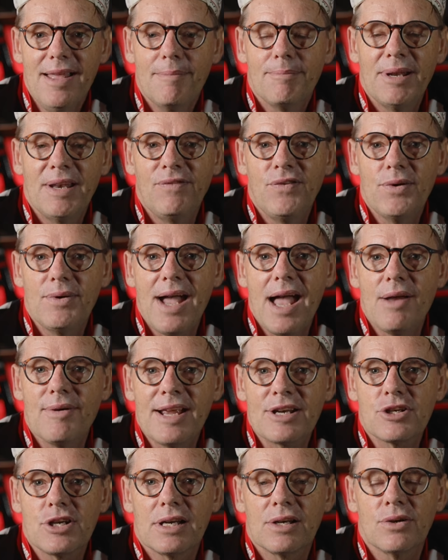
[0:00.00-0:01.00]
But if you are
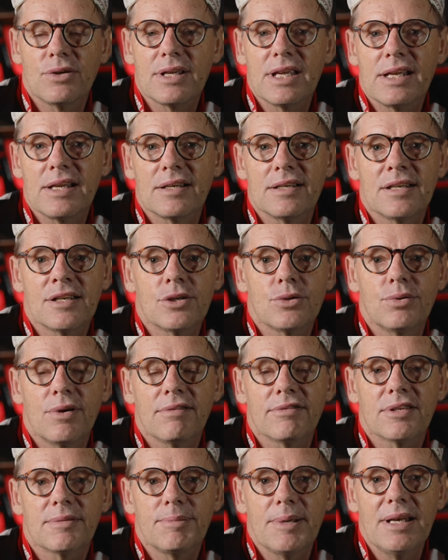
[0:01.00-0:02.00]
actually looking at this
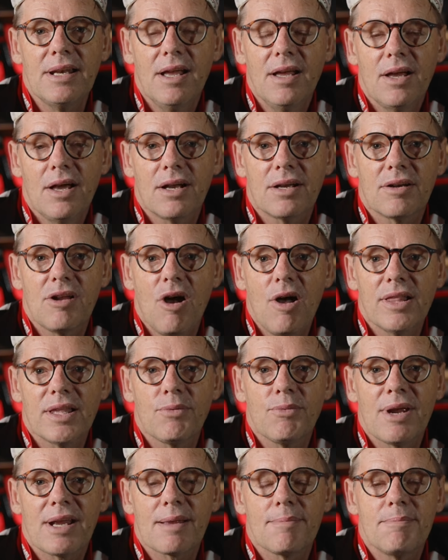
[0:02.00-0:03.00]
12-speed, I can highly
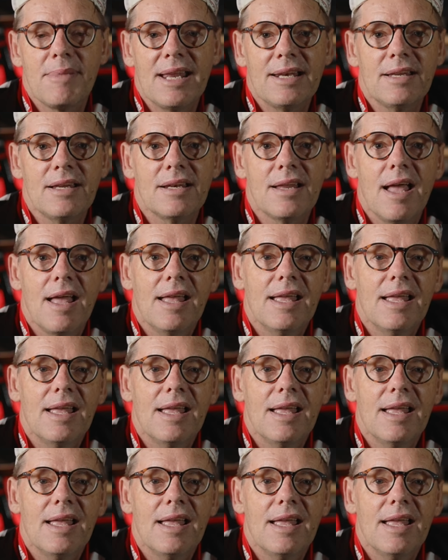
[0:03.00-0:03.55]
recommend it.